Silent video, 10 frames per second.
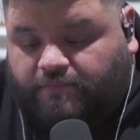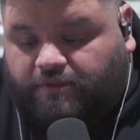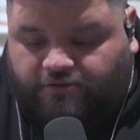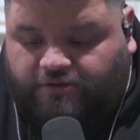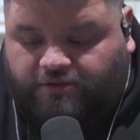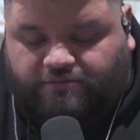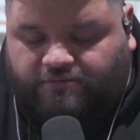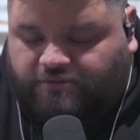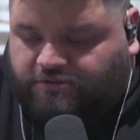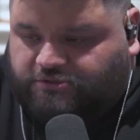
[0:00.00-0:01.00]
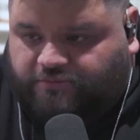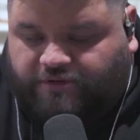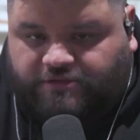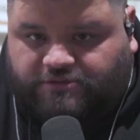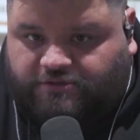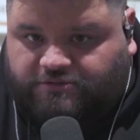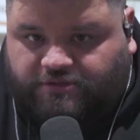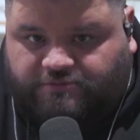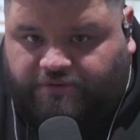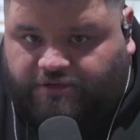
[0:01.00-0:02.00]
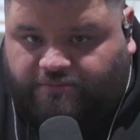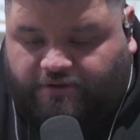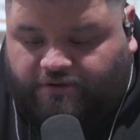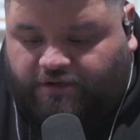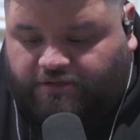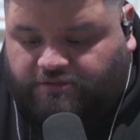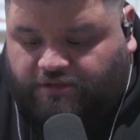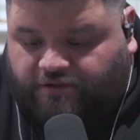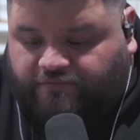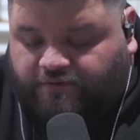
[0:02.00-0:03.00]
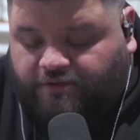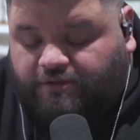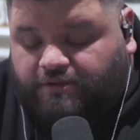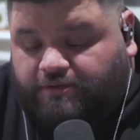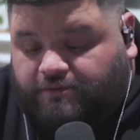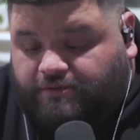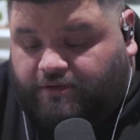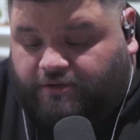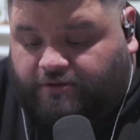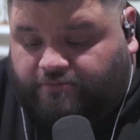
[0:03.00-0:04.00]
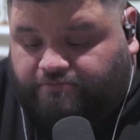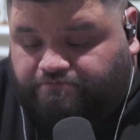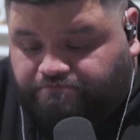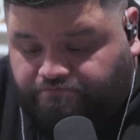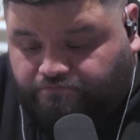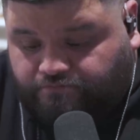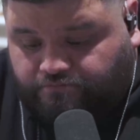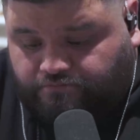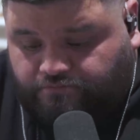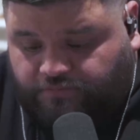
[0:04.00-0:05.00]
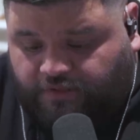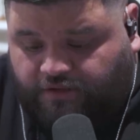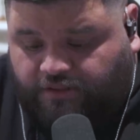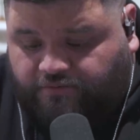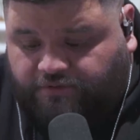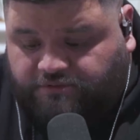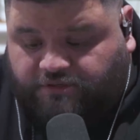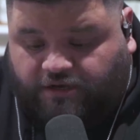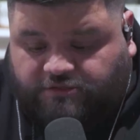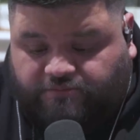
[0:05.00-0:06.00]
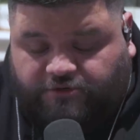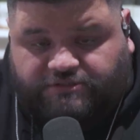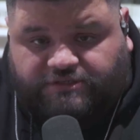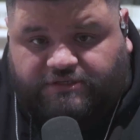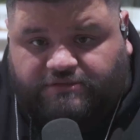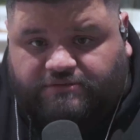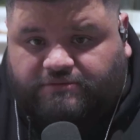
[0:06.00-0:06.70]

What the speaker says: There's so many songs that speak about God's love. Another one's God's mercy.